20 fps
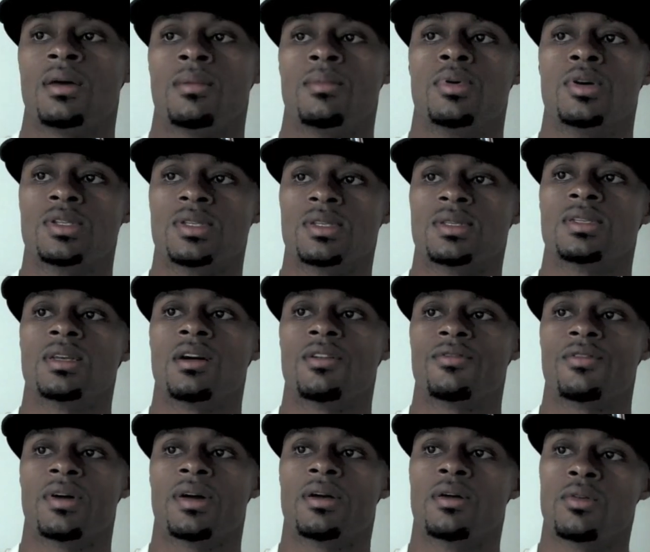Put yourself
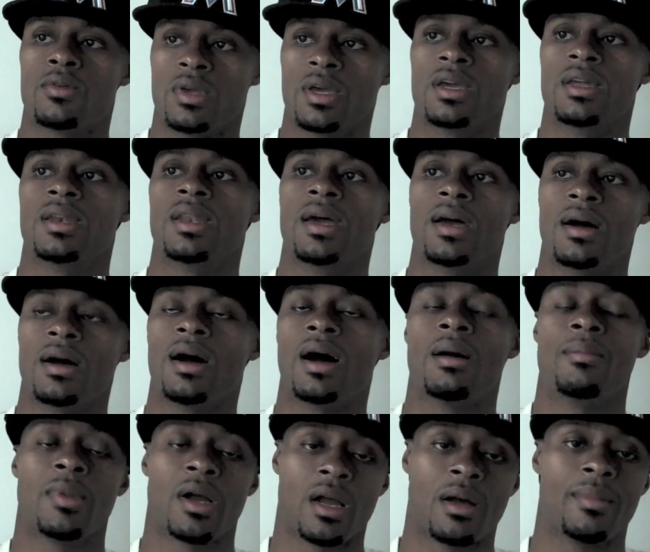like, okay, now
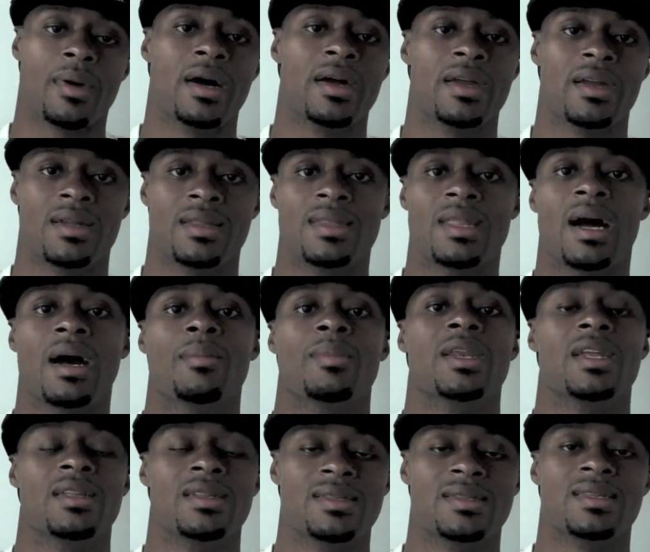I'm going to come out here and
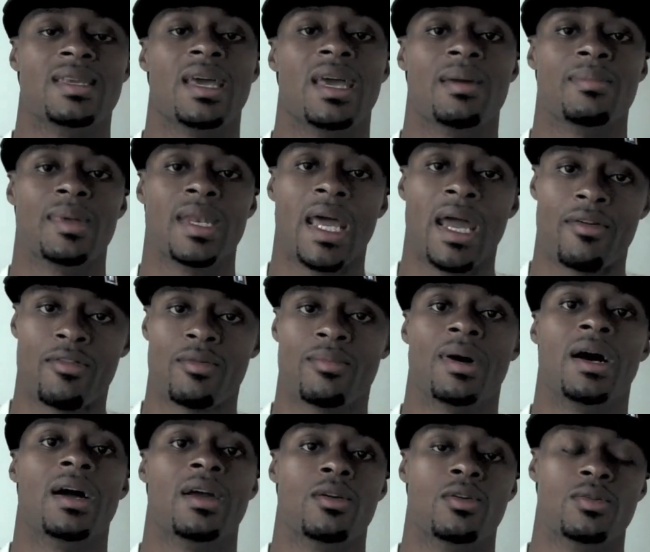dominate this game and
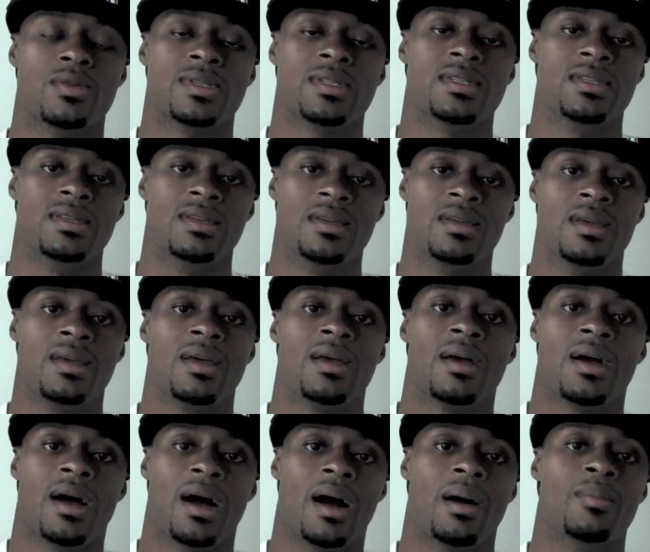everybody going to see
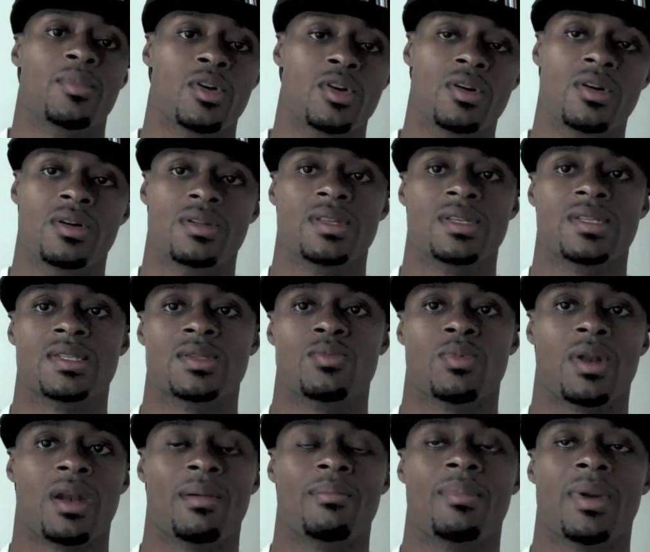I'm good. This is
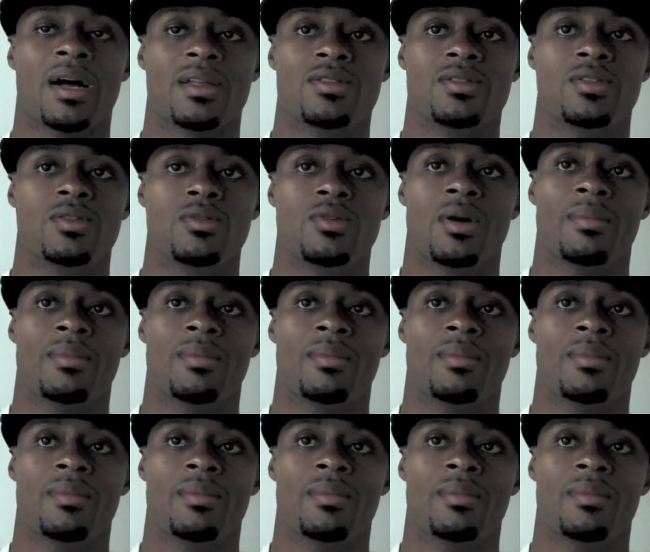what I'm about to do.